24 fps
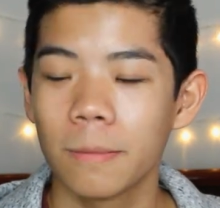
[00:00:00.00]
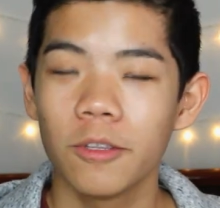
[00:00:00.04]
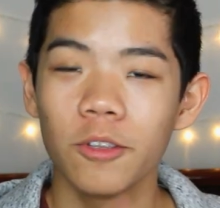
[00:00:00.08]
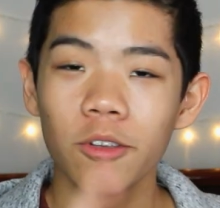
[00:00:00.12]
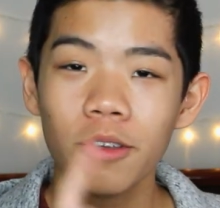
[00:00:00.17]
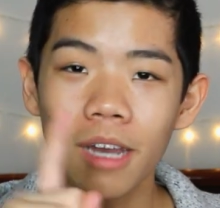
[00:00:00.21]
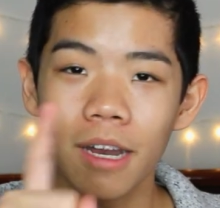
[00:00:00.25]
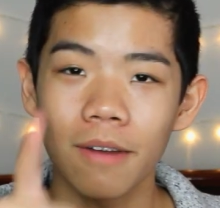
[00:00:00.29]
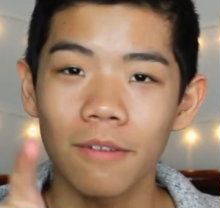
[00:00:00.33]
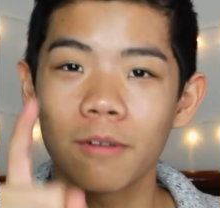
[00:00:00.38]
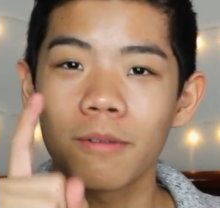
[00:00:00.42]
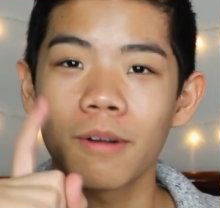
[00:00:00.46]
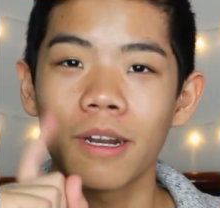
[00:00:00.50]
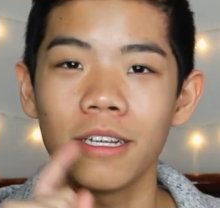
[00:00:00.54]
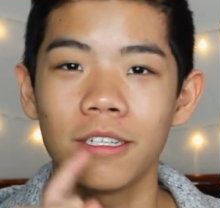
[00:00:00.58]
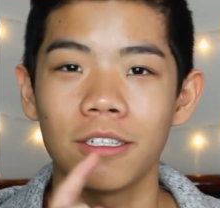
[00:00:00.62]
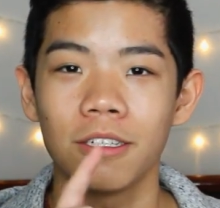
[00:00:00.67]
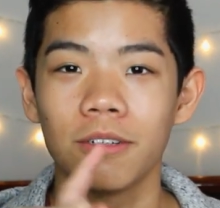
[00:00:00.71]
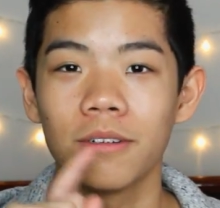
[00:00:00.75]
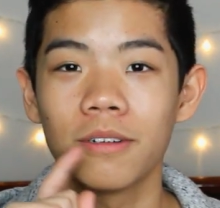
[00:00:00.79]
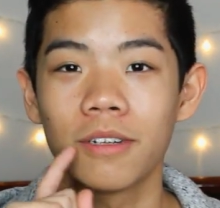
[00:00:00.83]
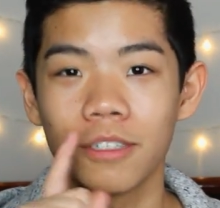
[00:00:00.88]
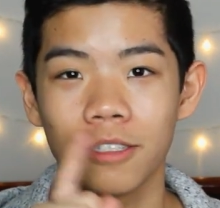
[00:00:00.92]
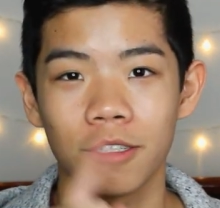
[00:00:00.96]
You have a right
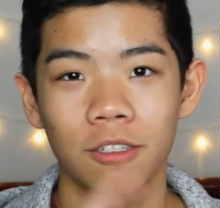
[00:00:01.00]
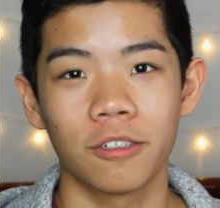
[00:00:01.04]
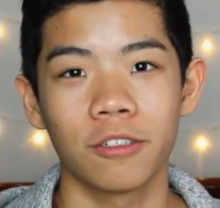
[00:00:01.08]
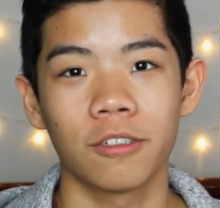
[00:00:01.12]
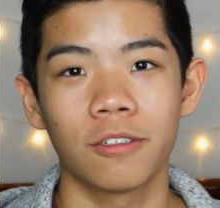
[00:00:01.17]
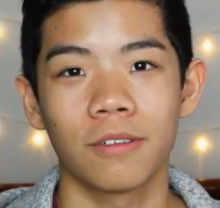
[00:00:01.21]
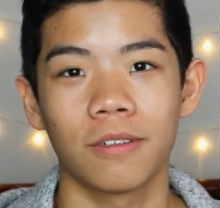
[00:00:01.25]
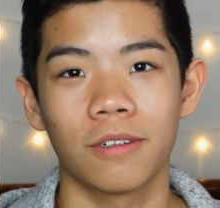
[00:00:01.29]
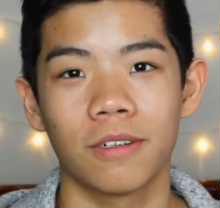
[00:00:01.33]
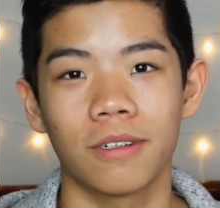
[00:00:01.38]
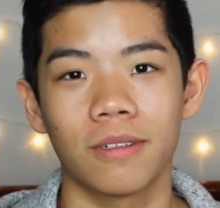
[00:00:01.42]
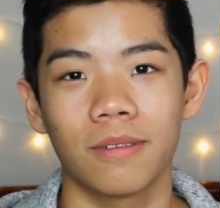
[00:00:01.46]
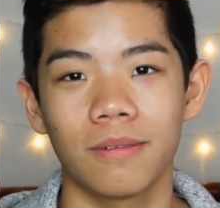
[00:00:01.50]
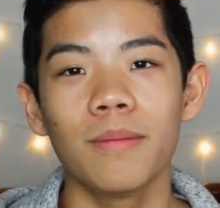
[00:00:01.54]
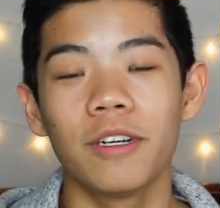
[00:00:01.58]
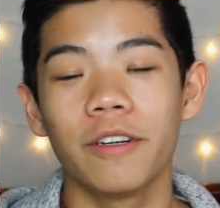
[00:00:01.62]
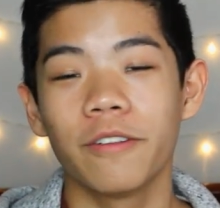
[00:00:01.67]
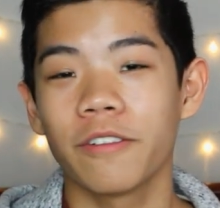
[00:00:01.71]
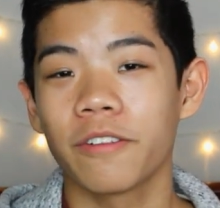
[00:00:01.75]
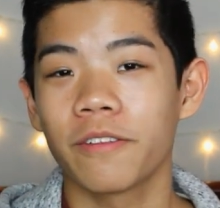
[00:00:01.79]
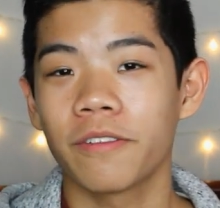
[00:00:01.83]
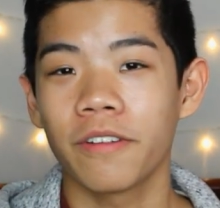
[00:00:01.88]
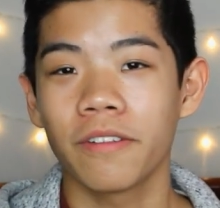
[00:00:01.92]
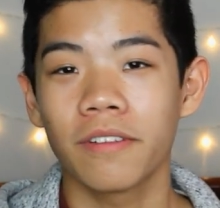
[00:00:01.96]
to because you're short. But if
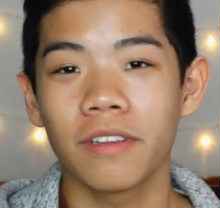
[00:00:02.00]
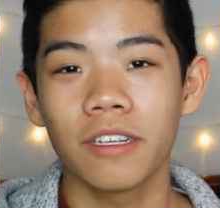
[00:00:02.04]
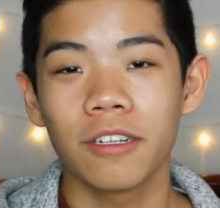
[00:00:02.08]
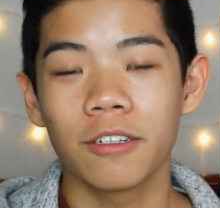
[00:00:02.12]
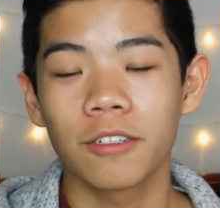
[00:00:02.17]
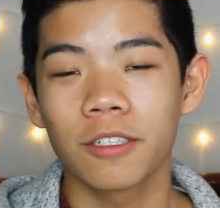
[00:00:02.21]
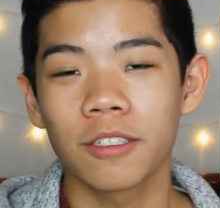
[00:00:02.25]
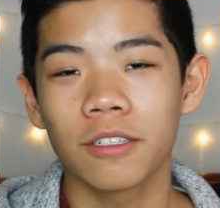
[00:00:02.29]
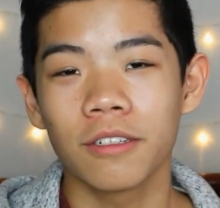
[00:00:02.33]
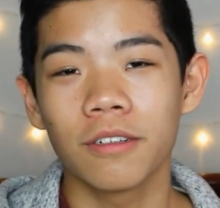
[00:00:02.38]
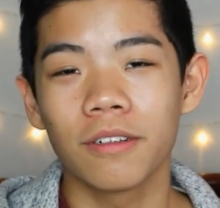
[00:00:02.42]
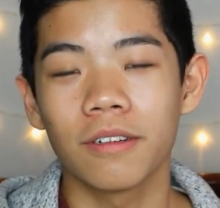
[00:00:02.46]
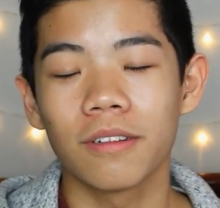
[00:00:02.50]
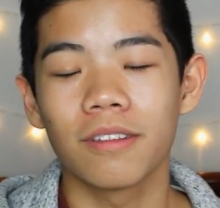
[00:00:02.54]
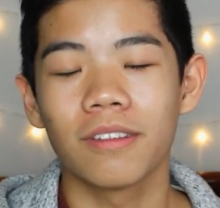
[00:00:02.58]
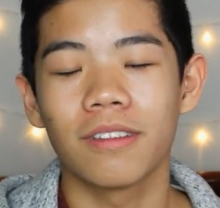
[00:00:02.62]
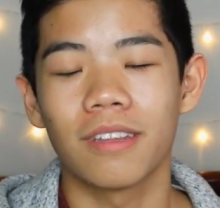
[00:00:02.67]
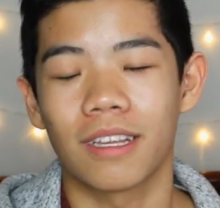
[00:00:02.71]
you're 50 years old,